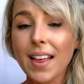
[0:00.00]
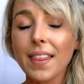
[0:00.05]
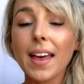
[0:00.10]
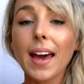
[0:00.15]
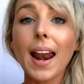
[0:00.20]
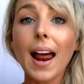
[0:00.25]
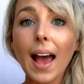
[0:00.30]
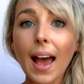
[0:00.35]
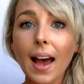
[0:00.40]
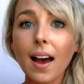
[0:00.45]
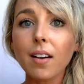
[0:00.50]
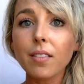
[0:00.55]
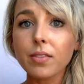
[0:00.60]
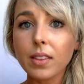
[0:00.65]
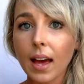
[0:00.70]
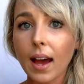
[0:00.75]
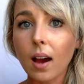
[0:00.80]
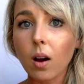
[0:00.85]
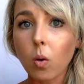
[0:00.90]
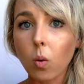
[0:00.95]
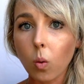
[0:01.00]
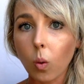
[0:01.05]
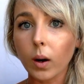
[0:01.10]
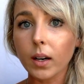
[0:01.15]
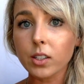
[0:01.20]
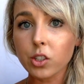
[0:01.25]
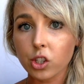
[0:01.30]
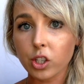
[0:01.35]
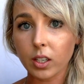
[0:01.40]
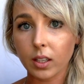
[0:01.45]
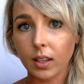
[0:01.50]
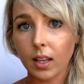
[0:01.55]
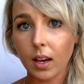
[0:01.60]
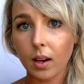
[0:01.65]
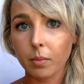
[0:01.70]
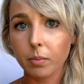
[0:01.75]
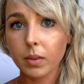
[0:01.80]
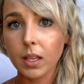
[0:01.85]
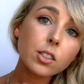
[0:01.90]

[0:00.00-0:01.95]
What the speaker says: that have that orange in them.